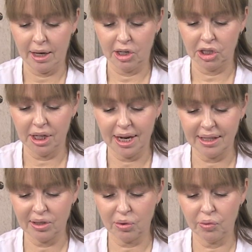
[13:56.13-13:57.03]
She
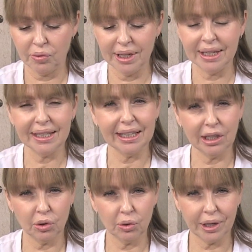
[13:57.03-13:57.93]
has a
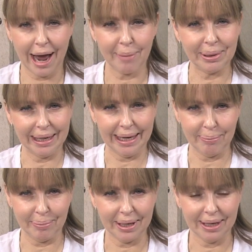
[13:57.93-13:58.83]
really good upper lip.